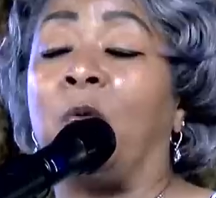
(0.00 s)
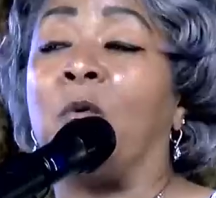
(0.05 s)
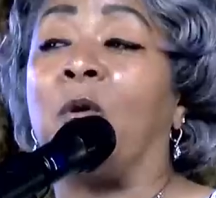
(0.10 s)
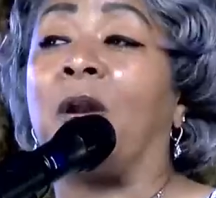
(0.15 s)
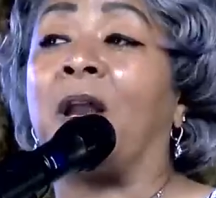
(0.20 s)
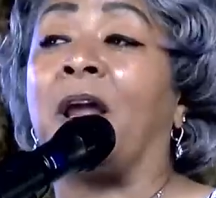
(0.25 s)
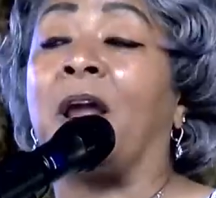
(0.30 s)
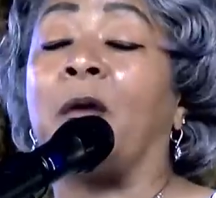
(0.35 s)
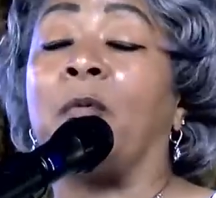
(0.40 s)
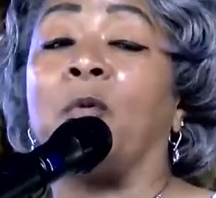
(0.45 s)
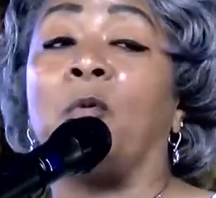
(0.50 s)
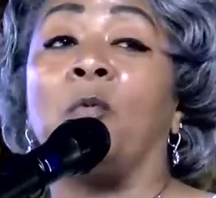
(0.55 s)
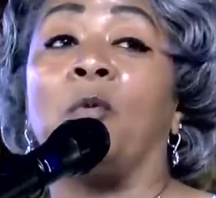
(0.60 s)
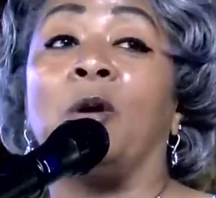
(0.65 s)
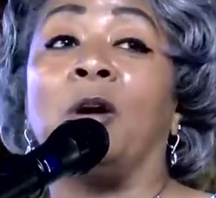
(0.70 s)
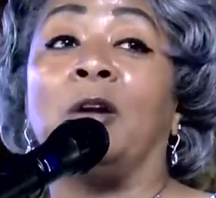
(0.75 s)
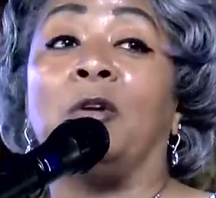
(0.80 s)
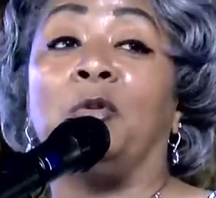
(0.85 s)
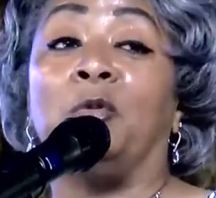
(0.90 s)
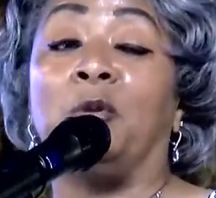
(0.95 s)
We want
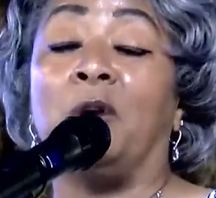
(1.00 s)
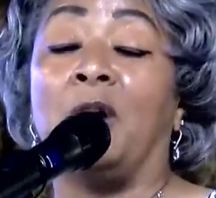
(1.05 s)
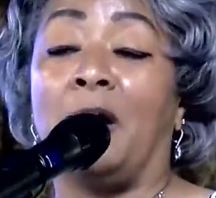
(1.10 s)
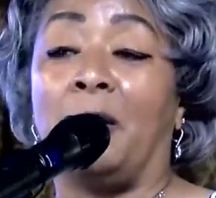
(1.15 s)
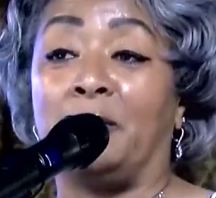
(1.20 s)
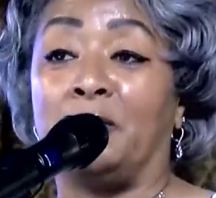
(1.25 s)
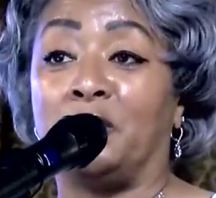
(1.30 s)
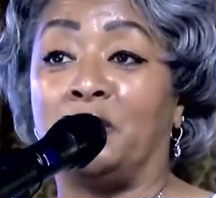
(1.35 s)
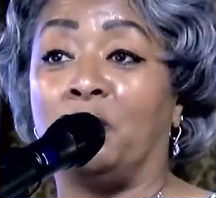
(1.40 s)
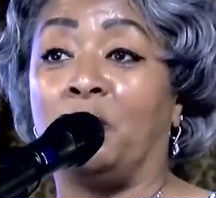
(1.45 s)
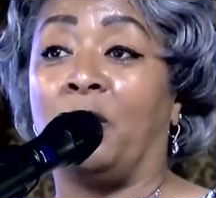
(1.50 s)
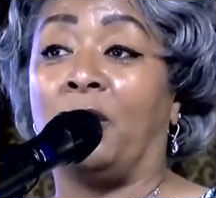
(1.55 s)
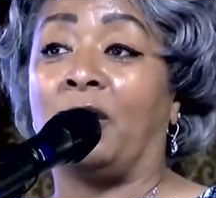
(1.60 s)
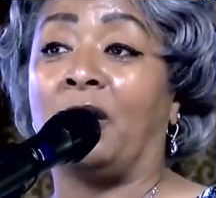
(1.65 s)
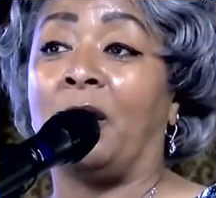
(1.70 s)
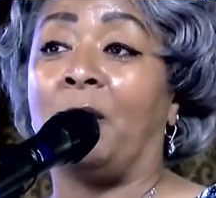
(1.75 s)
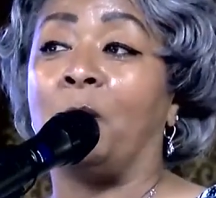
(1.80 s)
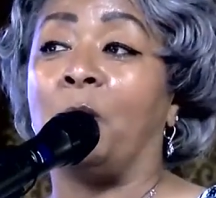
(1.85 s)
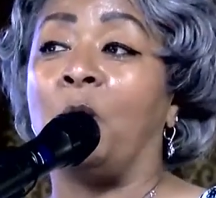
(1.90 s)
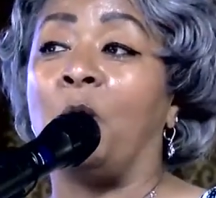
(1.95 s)
everyone who comes to work
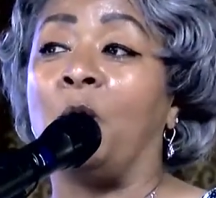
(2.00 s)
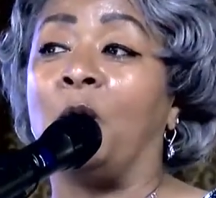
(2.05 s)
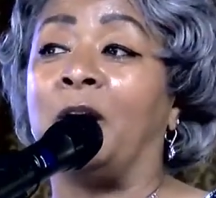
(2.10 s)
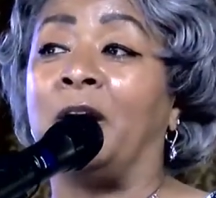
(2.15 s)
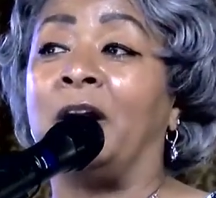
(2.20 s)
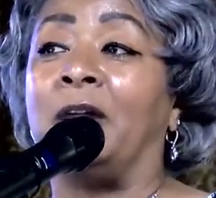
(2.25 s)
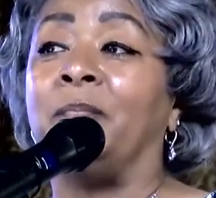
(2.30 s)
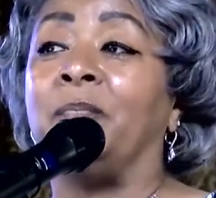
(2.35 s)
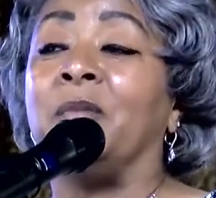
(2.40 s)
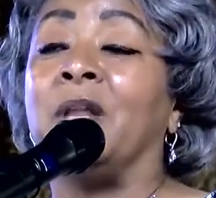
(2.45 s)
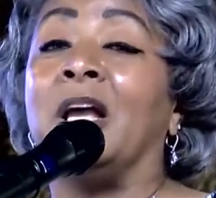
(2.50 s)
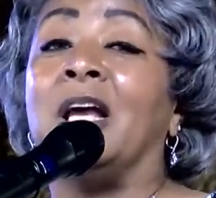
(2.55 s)
that morning